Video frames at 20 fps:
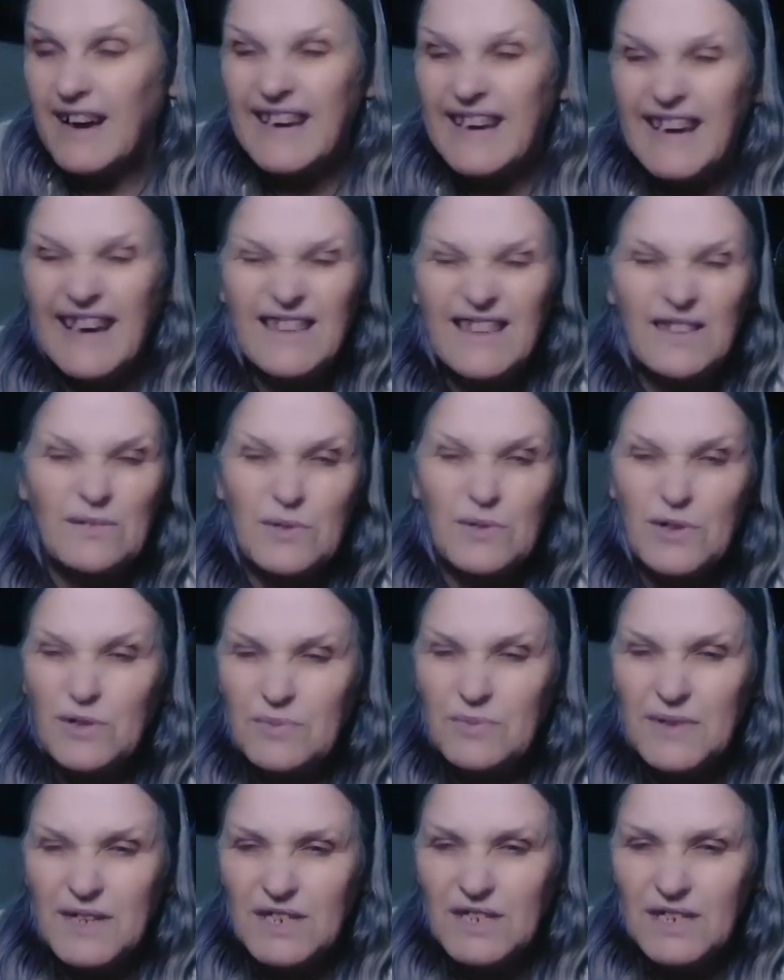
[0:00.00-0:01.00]
I hate the
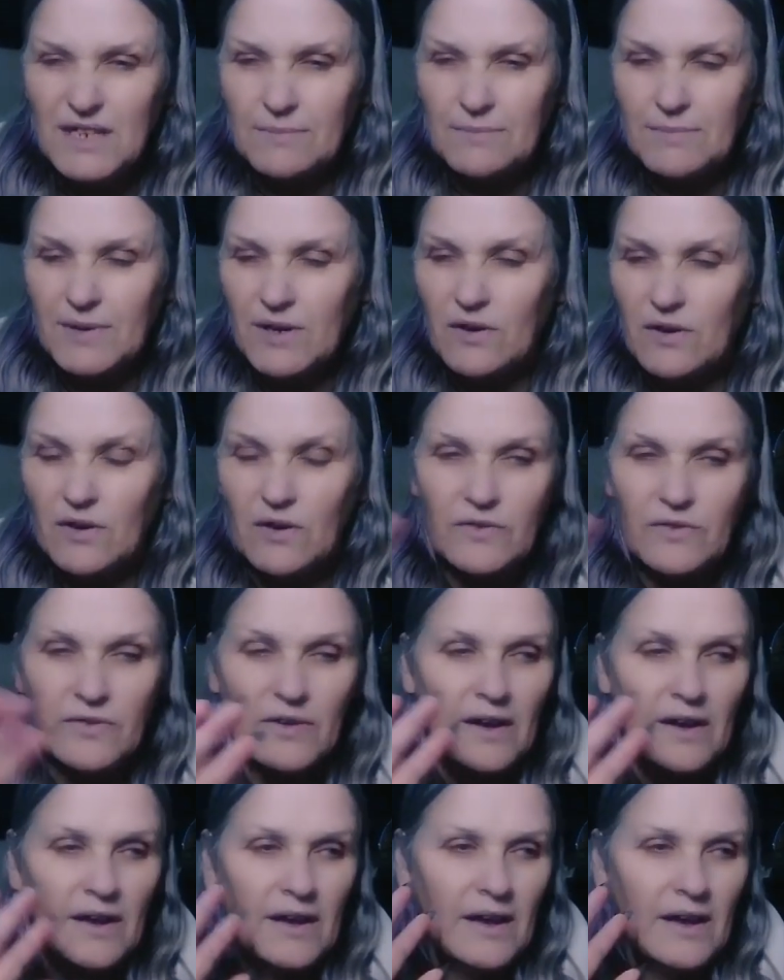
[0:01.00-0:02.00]
word Ouija
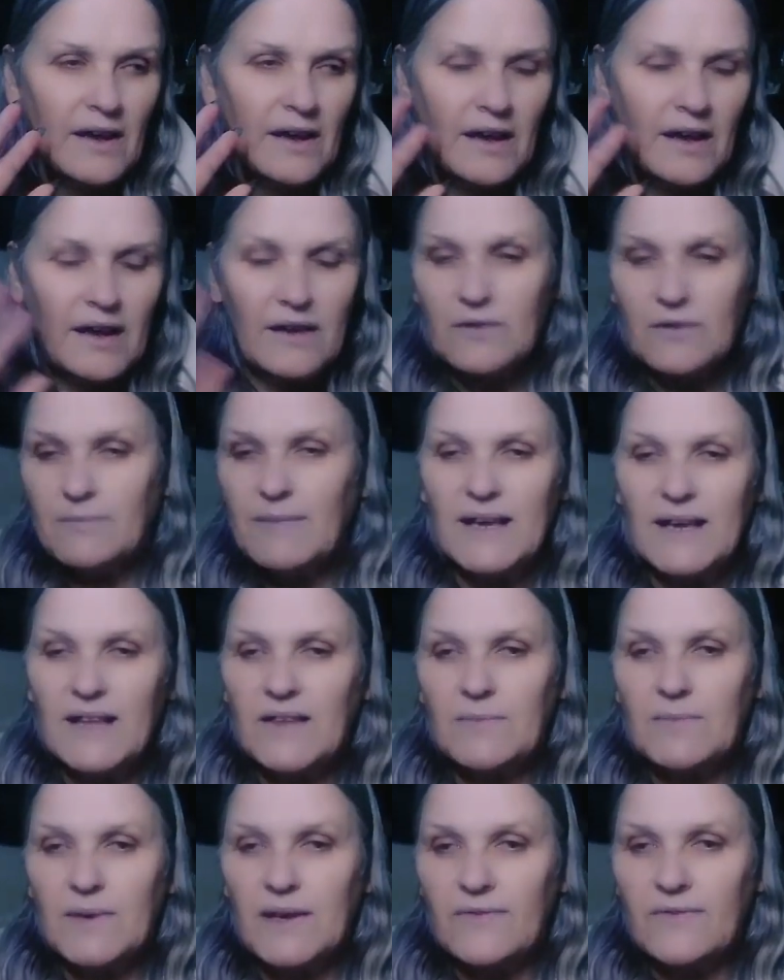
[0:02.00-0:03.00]
because it
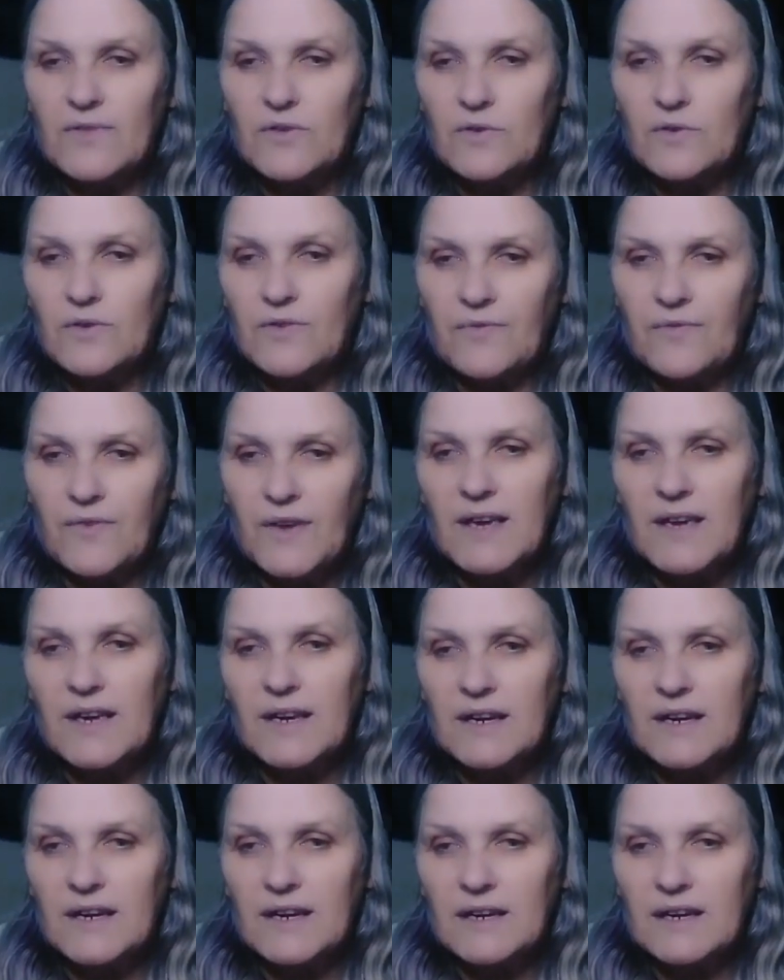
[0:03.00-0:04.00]
reminds me of those
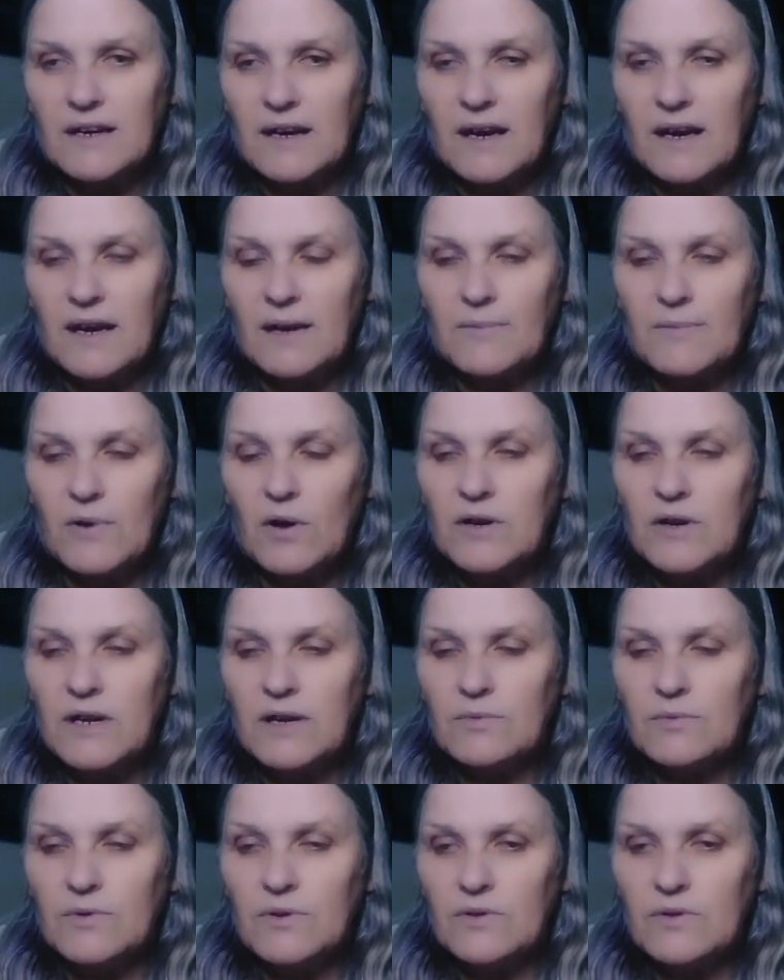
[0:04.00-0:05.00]
fake
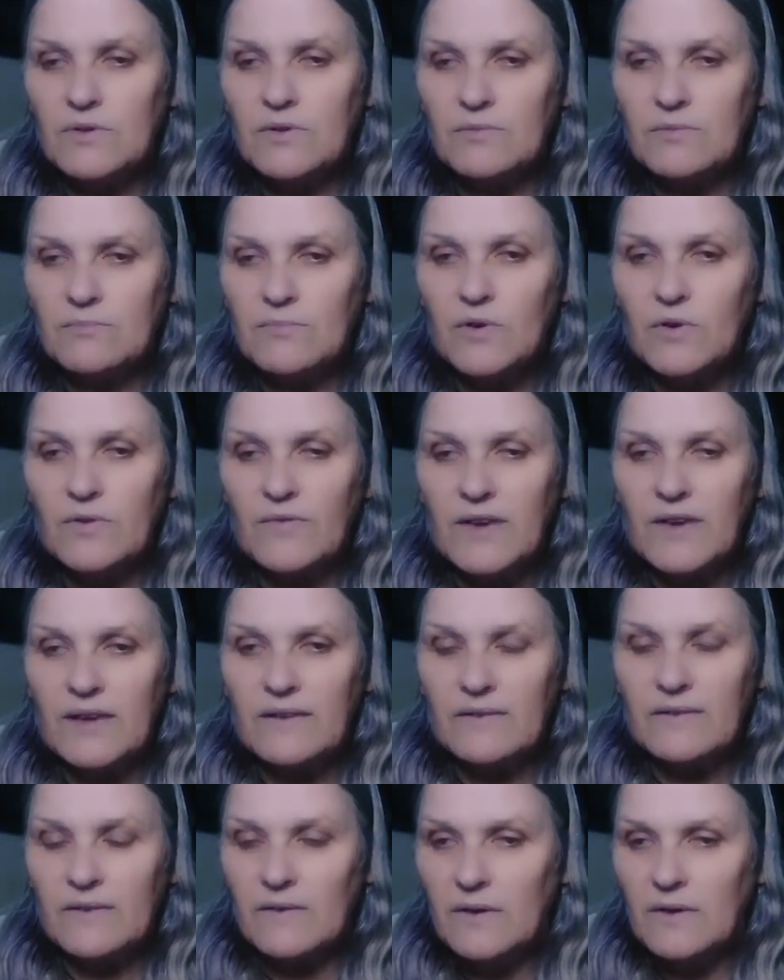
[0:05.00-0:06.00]
Hollywood
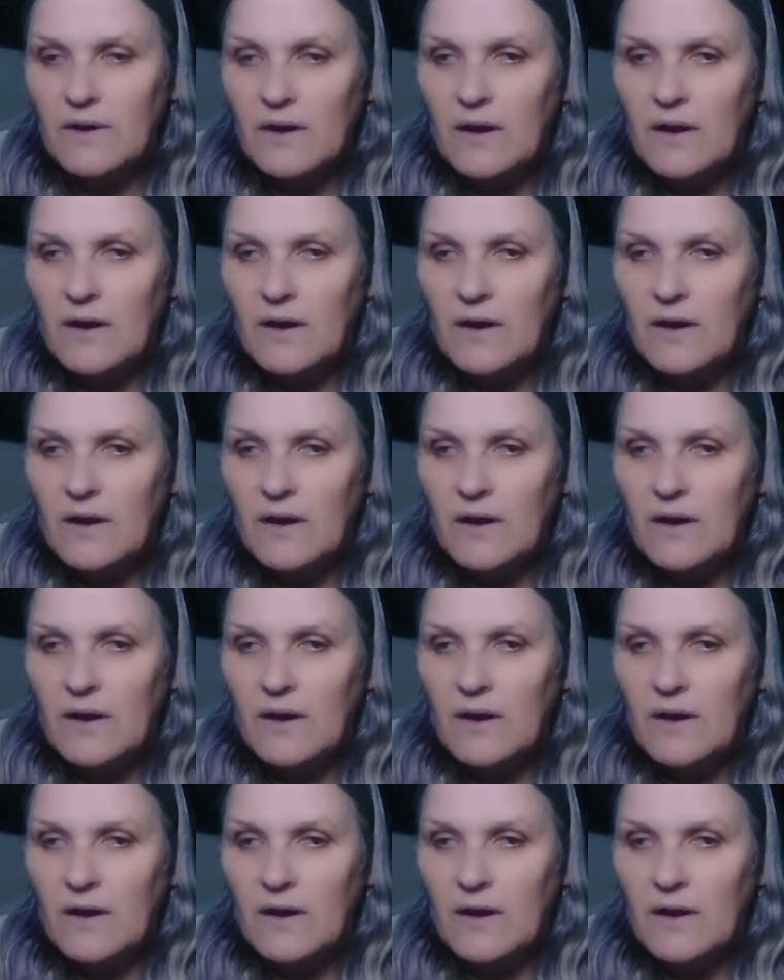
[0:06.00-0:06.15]
movies